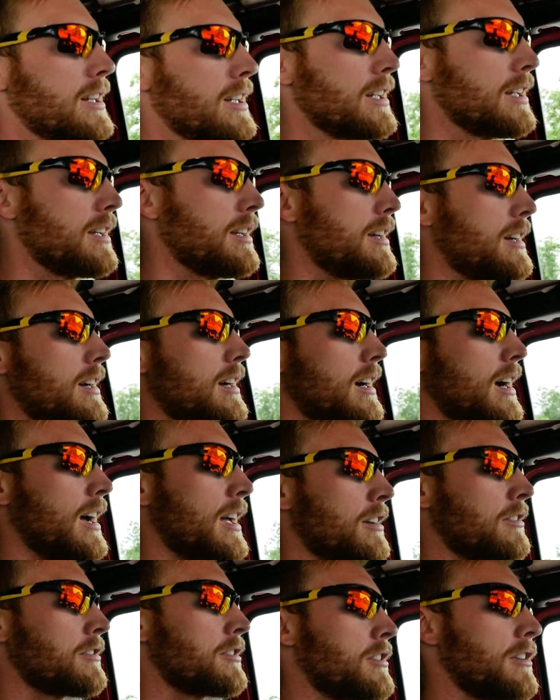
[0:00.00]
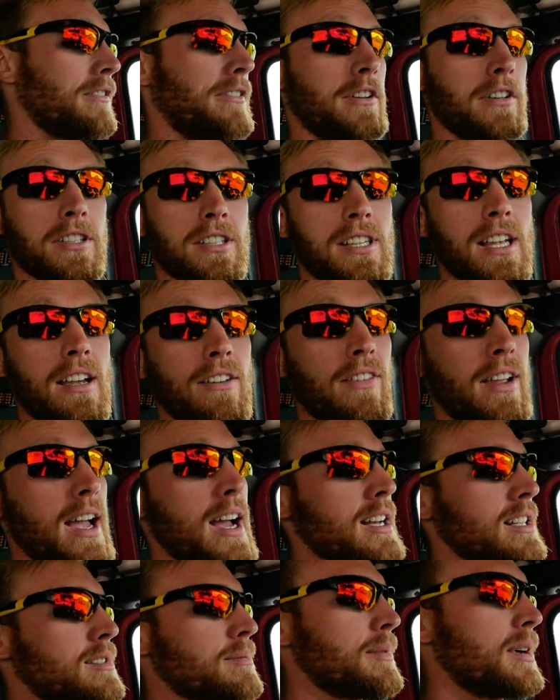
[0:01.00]
Yeah, I don't know if you'll save
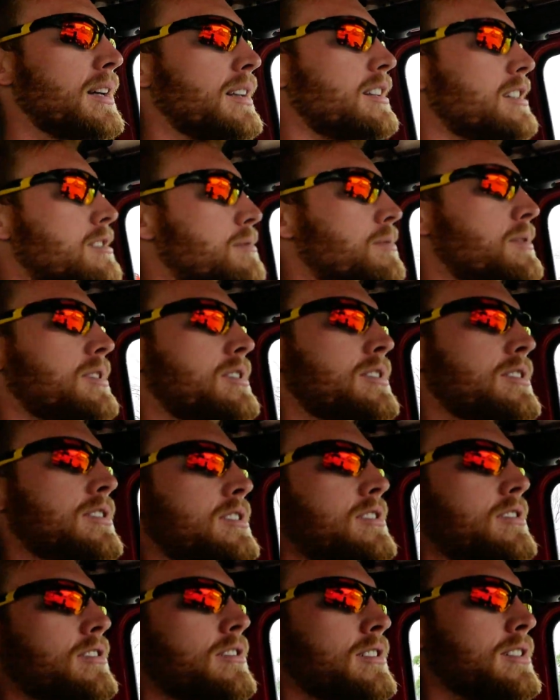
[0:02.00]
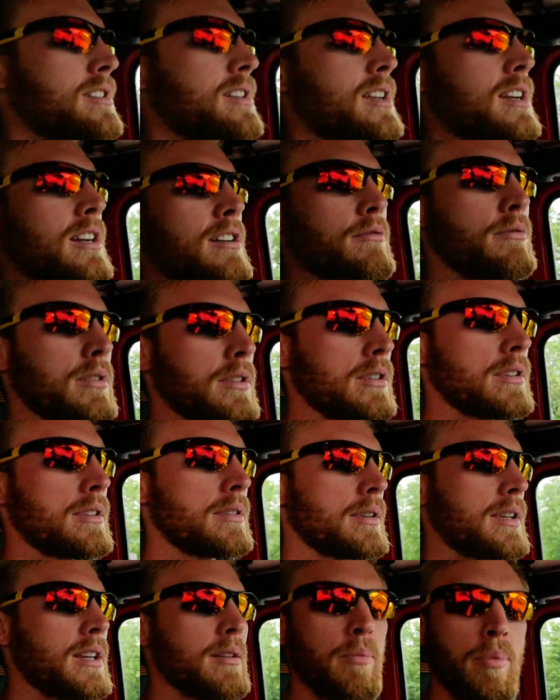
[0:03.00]
gas mileage, but you sure as heck will
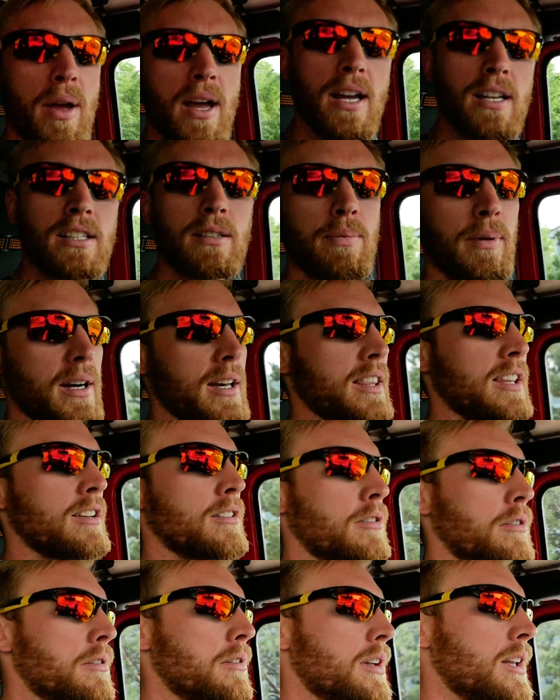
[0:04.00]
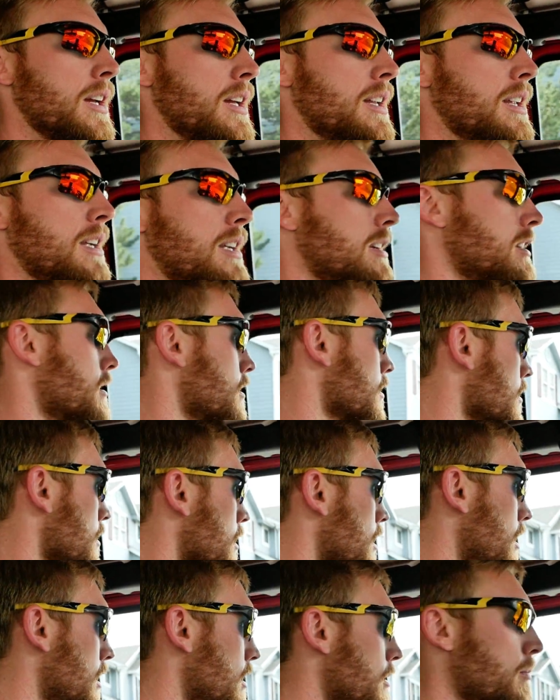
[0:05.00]
get passed by the old lady in
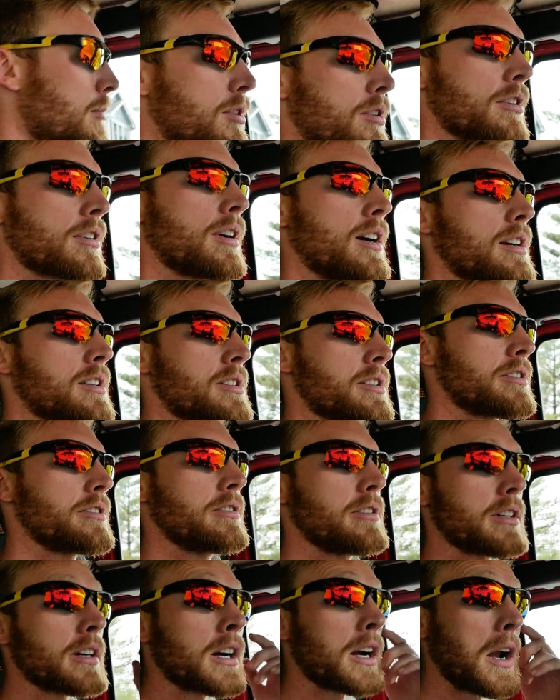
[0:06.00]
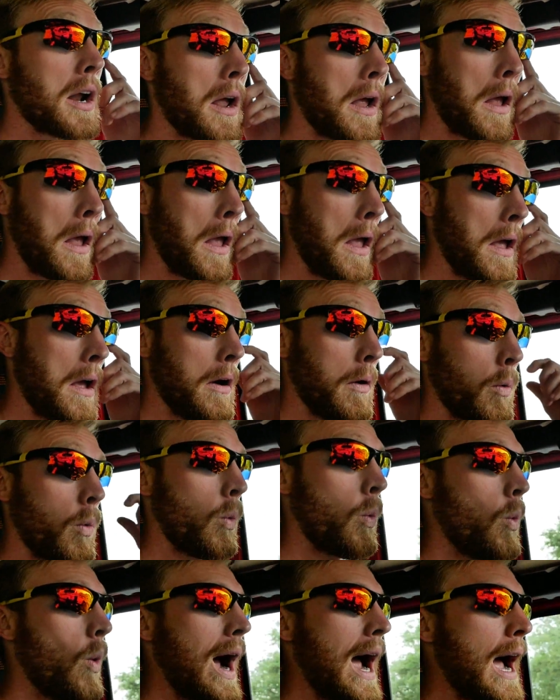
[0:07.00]
her motorized scooter.
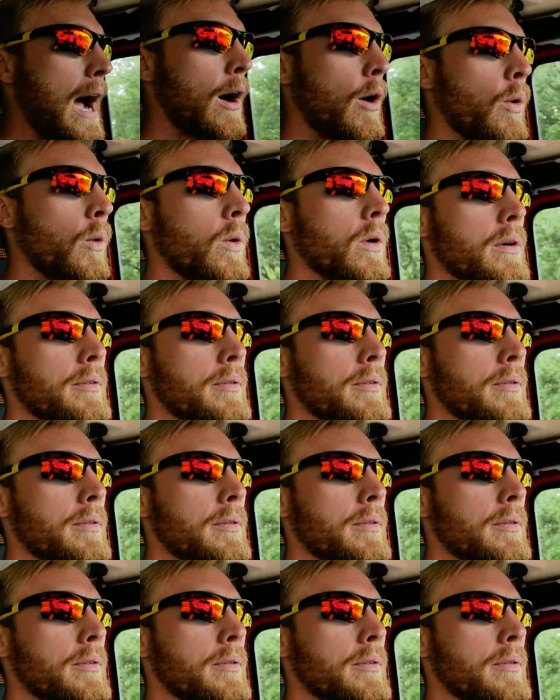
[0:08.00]
Wow.